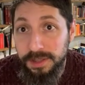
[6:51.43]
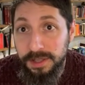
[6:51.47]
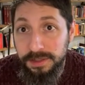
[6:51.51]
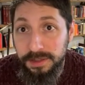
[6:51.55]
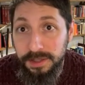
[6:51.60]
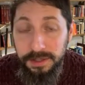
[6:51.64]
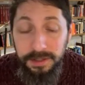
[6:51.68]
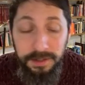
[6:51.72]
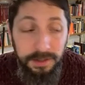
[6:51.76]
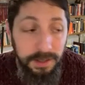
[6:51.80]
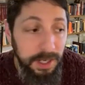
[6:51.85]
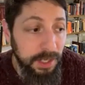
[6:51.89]
That
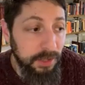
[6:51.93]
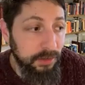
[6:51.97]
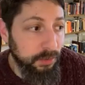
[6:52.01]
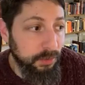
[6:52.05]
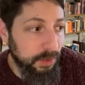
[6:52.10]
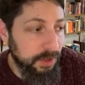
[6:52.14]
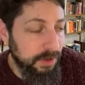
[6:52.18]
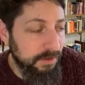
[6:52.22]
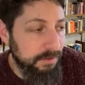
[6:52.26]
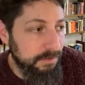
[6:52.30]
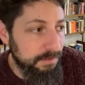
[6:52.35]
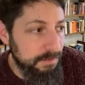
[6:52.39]
the
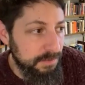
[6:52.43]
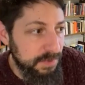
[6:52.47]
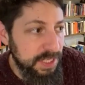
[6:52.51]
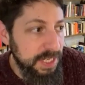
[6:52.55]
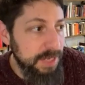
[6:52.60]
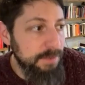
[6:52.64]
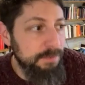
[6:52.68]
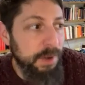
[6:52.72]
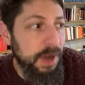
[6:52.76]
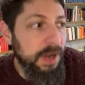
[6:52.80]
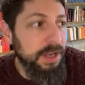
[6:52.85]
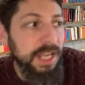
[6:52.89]
sort of
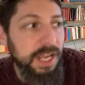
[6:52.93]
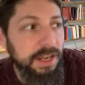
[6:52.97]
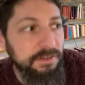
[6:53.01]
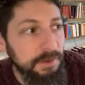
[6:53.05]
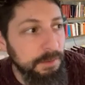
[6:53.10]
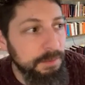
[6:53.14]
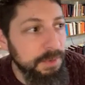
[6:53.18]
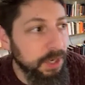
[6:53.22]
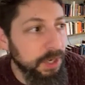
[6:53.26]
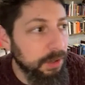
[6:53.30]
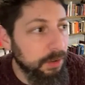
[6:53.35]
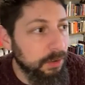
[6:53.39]
debunking of
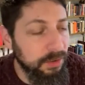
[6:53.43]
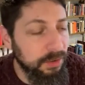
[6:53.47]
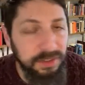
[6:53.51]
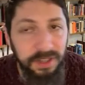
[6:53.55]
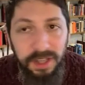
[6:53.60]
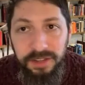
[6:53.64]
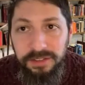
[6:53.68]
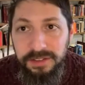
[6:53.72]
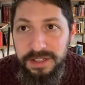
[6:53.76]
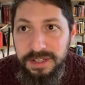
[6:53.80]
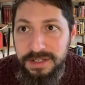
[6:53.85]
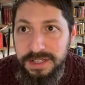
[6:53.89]
a miracle
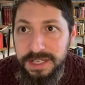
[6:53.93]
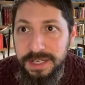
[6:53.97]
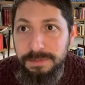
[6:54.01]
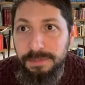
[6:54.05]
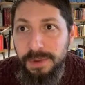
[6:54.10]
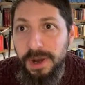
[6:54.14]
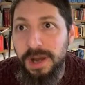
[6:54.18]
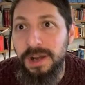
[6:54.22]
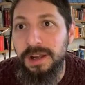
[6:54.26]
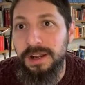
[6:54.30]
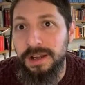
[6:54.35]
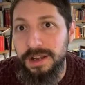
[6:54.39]
doesn't
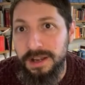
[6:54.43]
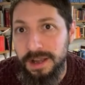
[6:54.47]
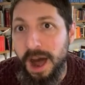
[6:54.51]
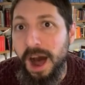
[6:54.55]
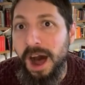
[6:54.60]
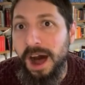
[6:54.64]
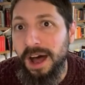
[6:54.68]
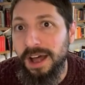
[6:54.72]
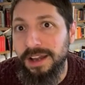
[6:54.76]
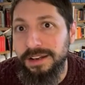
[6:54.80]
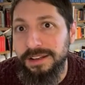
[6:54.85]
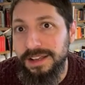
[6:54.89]
debunk
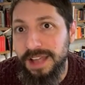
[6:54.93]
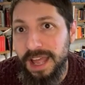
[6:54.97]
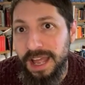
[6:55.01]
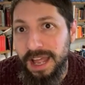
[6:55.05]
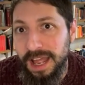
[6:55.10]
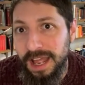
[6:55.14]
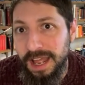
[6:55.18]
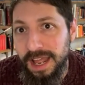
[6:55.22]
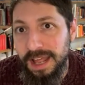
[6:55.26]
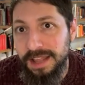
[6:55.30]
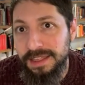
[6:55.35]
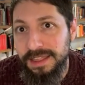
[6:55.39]
God.
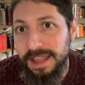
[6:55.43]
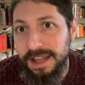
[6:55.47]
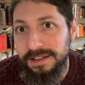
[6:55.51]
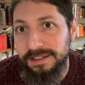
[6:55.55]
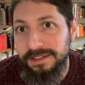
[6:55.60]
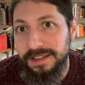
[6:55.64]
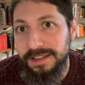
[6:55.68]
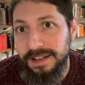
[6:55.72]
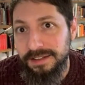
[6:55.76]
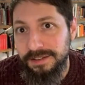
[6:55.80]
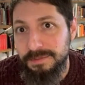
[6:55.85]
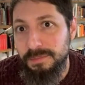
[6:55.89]
And, and
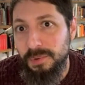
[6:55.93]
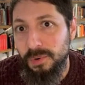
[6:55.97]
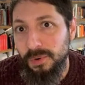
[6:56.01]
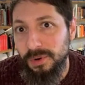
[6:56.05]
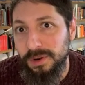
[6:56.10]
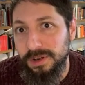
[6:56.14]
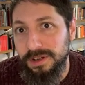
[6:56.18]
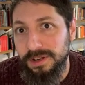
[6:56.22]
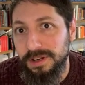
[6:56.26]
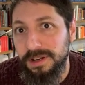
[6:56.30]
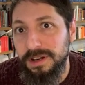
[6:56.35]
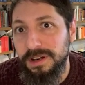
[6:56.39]
that's that's
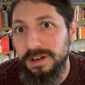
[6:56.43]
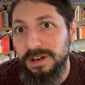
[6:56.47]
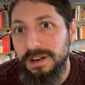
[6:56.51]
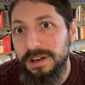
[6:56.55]
important.